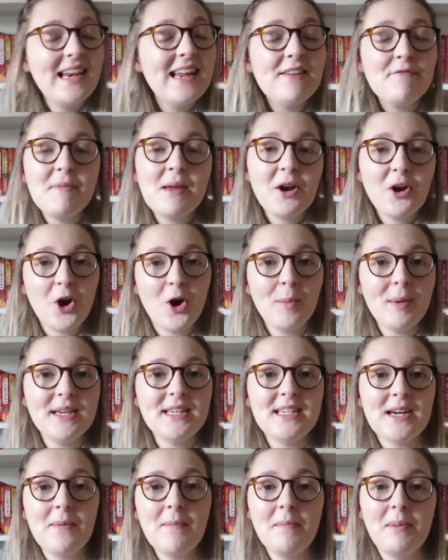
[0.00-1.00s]
leave me a
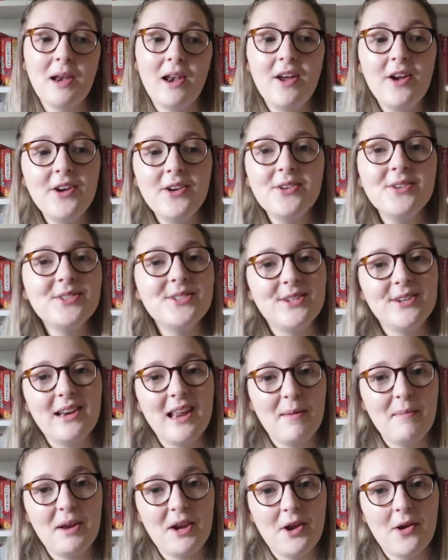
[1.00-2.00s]
comment down below to
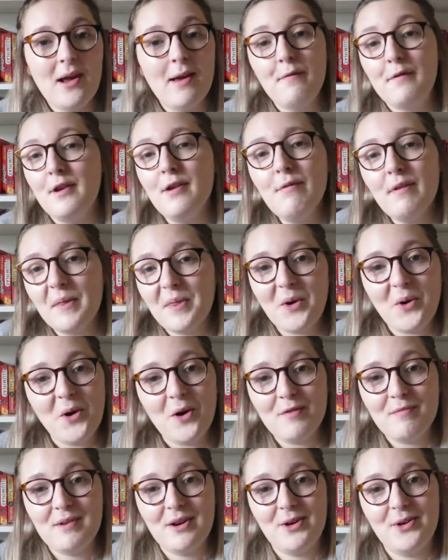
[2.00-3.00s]
let me know if you've read The
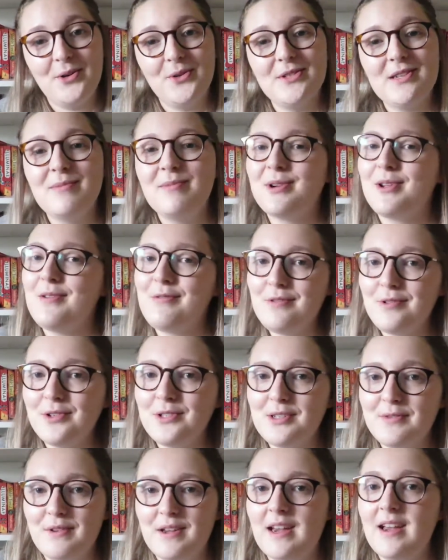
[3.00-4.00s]
Court of Miracles and what you
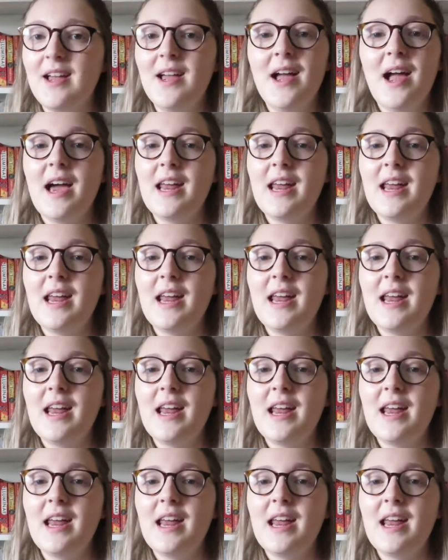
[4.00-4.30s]
thought of it,